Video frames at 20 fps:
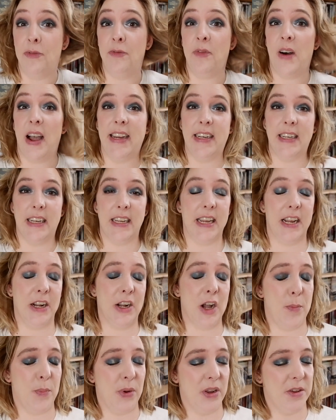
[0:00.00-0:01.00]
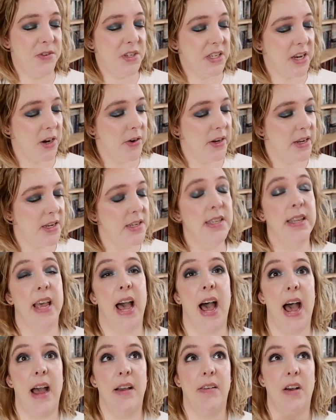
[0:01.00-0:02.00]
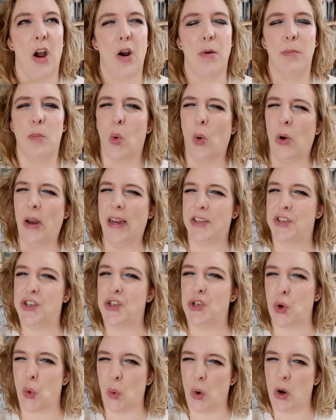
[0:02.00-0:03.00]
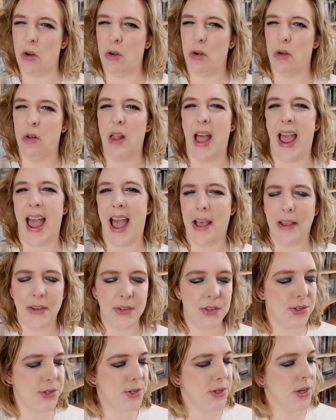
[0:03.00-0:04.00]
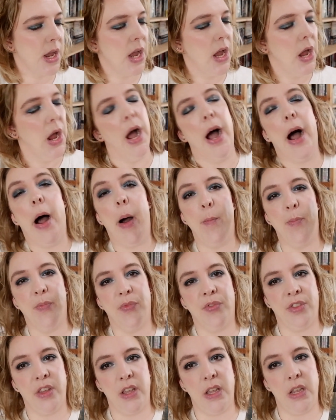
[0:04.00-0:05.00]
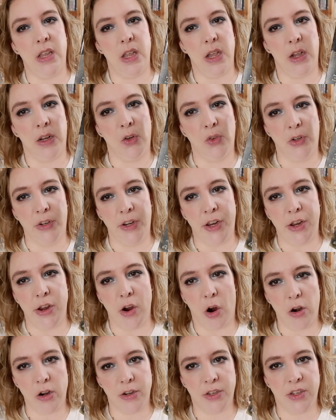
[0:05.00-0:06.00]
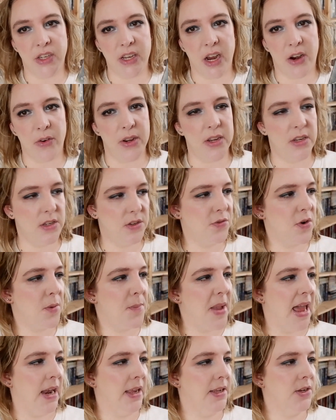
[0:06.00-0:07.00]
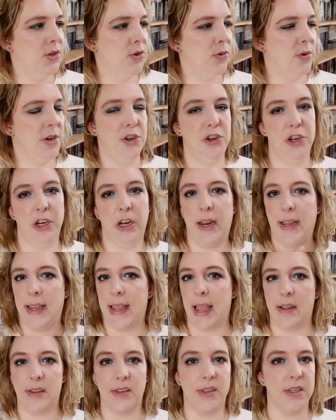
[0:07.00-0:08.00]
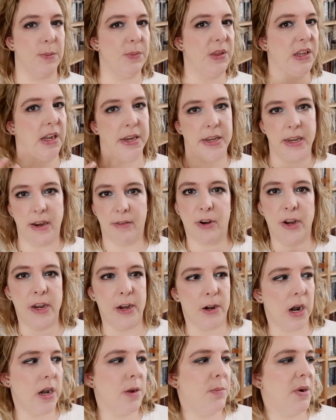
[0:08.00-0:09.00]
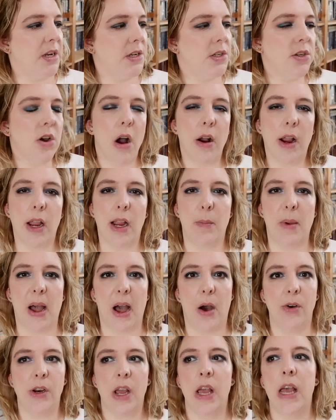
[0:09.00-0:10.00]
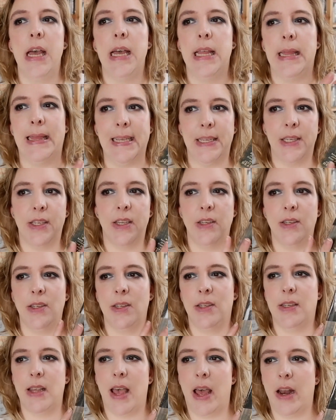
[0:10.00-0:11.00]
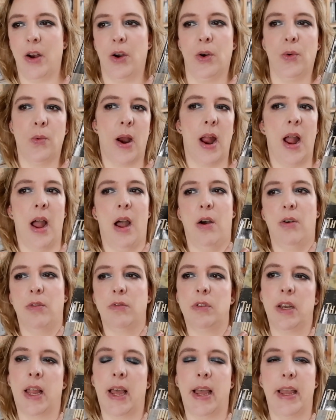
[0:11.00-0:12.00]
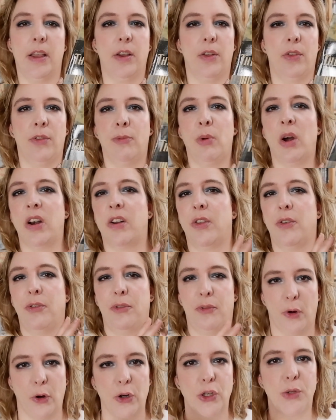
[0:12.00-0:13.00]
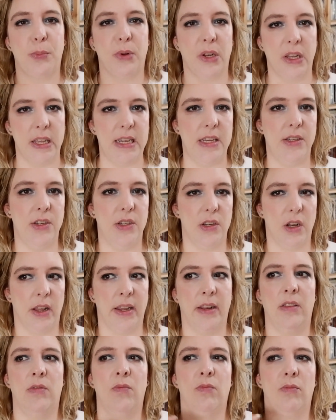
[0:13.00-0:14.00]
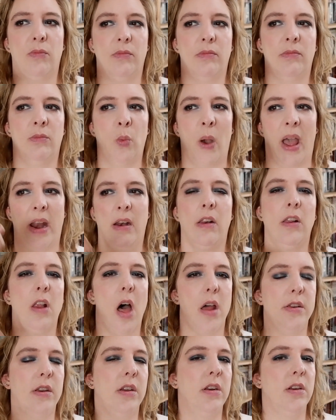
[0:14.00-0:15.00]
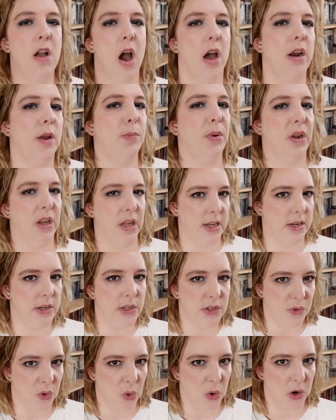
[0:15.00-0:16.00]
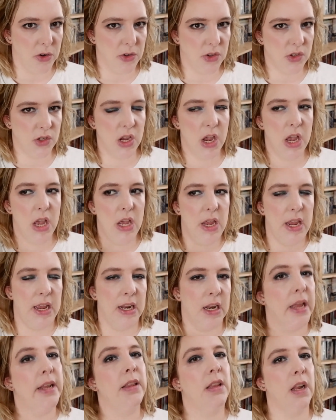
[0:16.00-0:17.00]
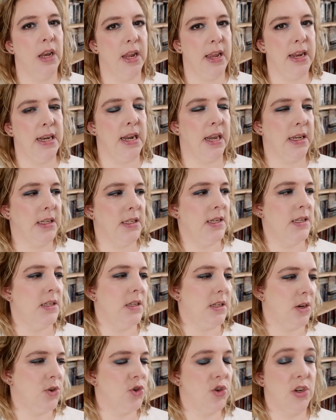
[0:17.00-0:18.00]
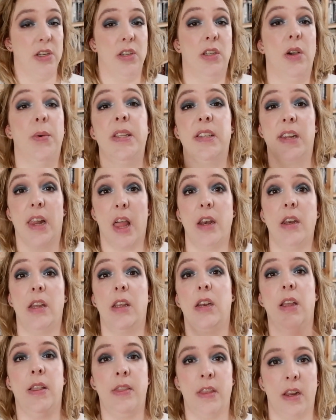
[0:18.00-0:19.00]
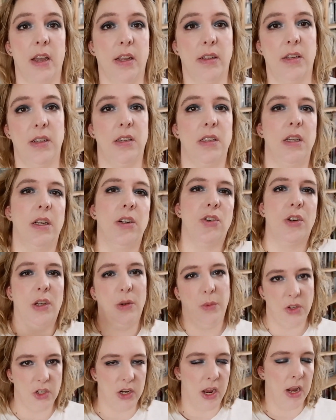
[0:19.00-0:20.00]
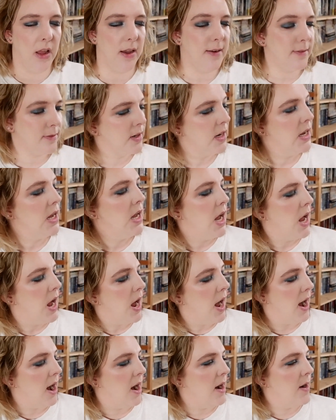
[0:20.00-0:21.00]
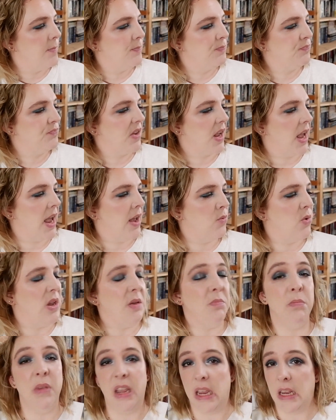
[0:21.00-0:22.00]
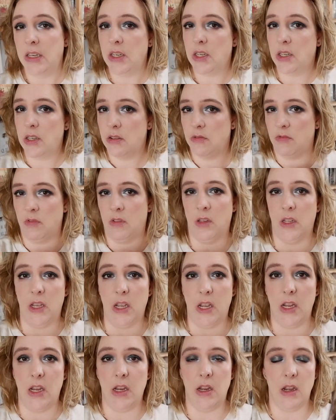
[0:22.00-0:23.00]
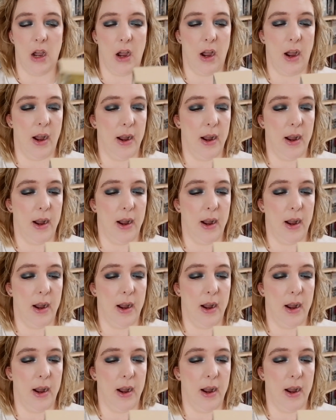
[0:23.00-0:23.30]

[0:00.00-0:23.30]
finally, a couple of series that are more historical-esque. The Yard series from Alex Grecian, again, something I never hear anybody talking about. This is set around, like, one of the first police, like, when London got a police force in, like, the late 19th century. So it's London in the 19th century, which I love. And we meet these,